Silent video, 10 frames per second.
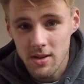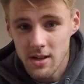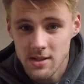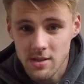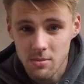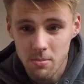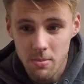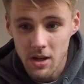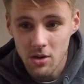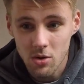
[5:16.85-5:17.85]
isn't
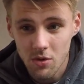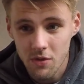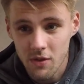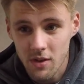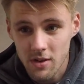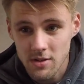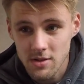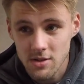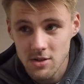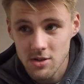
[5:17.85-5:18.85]
big enough
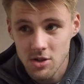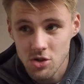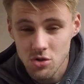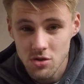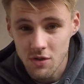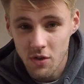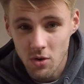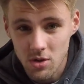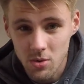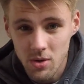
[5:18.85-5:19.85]
to justify
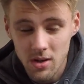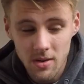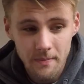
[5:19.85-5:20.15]
doing it.